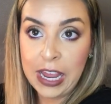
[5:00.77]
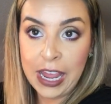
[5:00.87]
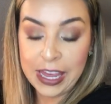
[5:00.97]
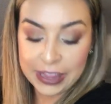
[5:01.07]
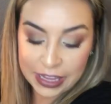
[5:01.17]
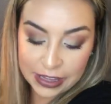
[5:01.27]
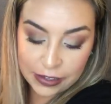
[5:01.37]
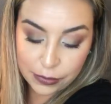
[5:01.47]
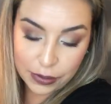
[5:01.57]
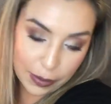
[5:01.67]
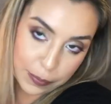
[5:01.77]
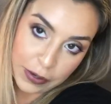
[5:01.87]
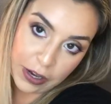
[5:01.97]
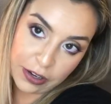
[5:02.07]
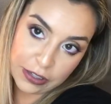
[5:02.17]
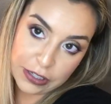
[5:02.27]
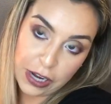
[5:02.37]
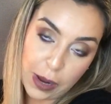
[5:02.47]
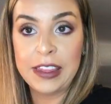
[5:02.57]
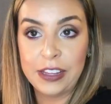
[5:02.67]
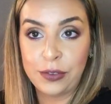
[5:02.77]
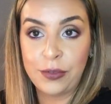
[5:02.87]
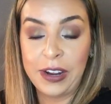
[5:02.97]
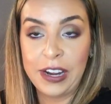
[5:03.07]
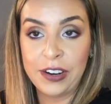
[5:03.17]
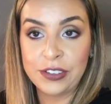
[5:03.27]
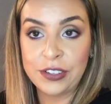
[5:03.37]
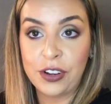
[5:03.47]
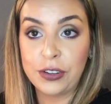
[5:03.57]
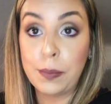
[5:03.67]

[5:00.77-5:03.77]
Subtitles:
and then this one up here at the top, and this one right here is called The